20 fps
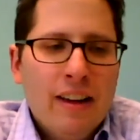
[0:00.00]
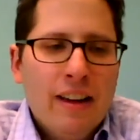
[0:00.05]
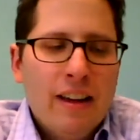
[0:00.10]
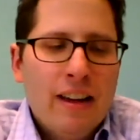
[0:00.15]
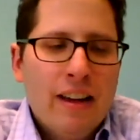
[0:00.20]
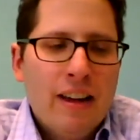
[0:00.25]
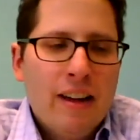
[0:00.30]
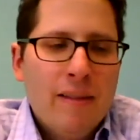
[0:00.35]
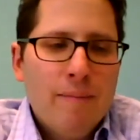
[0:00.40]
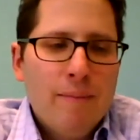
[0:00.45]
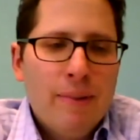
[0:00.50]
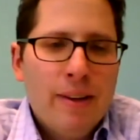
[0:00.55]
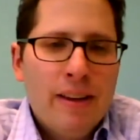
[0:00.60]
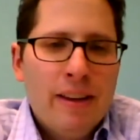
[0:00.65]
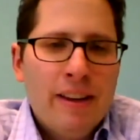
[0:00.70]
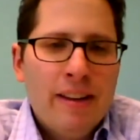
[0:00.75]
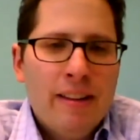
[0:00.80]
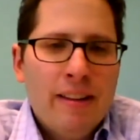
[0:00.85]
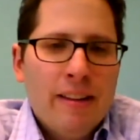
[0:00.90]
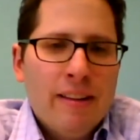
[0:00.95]

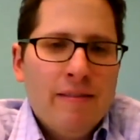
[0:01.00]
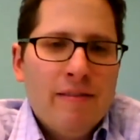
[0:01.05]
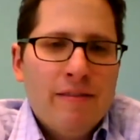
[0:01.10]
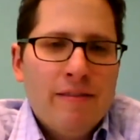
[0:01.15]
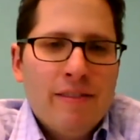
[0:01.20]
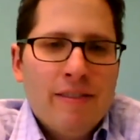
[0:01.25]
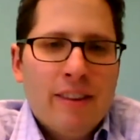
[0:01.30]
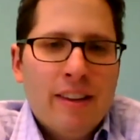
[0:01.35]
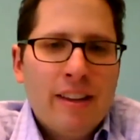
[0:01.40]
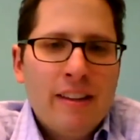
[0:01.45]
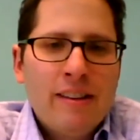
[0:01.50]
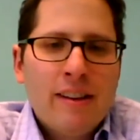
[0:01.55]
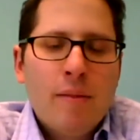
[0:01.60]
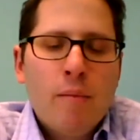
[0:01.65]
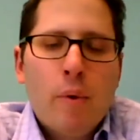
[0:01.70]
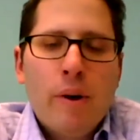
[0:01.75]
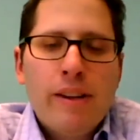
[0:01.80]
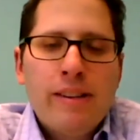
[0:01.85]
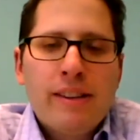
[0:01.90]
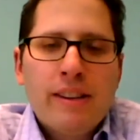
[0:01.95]
in some
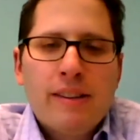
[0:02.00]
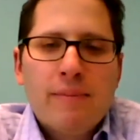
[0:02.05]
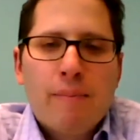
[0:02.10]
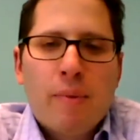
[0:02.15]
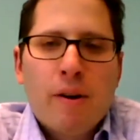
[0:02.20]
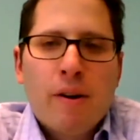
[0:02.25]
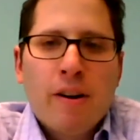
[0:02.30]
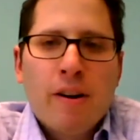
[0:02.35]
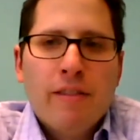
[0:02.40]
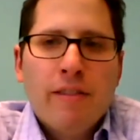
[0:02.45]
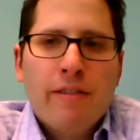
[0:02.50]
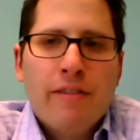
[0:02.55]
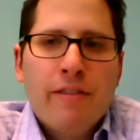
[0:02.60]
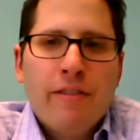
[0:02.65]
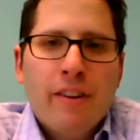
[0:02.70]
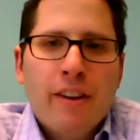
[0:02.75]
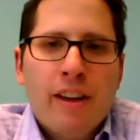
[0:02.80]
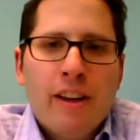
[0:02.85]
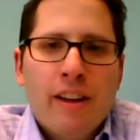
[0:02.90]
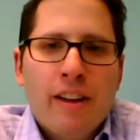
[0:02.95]
ways, it's part of
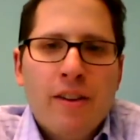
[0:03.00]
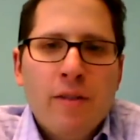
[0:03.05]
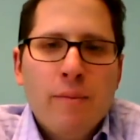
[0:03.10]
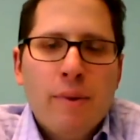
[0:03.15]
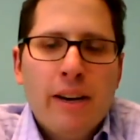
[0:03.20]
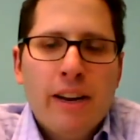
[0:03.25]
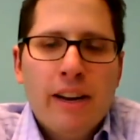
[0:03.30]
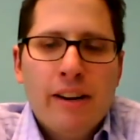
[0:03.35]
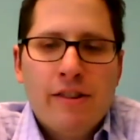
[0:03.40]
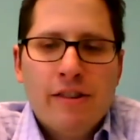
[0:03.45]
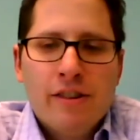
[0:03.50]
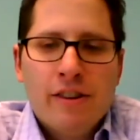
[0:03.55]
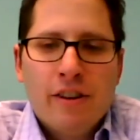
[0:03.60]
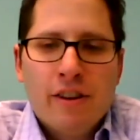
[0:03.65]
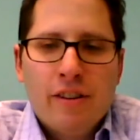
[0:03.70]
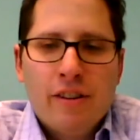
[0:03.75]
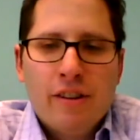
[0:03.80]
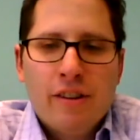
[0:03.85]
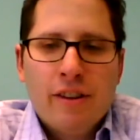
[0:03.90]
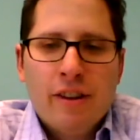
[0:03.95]
human
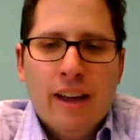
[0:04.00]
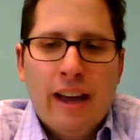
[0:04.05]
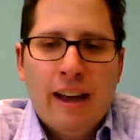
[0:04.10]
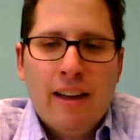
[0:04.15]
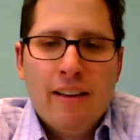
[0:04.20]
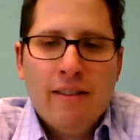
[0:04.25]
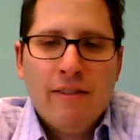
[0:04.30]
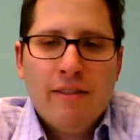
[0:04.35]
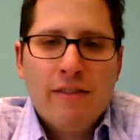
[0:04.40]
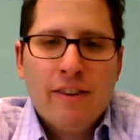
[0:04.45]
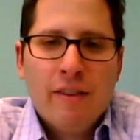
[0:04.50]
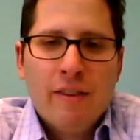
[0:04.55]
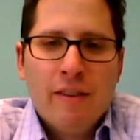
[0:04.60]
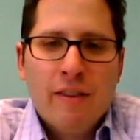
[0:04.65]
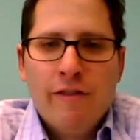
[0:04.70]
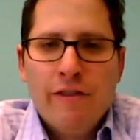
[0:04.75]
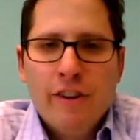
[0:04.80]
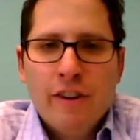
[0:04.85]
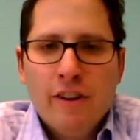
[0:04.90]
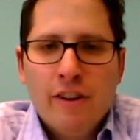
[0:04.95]
nature to have some
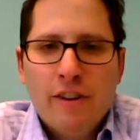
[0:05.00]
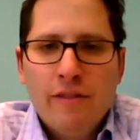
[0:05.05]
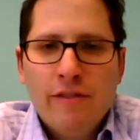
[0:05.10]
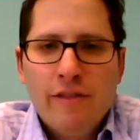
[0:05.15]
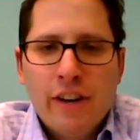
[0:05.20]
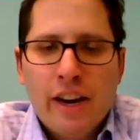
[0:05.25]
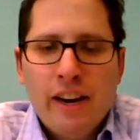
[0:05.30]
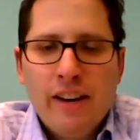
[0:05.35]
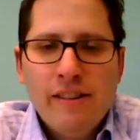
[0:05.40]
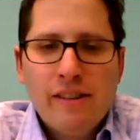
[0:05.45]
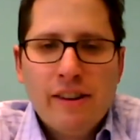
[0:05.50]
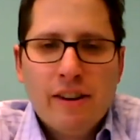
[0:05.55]
fear of change.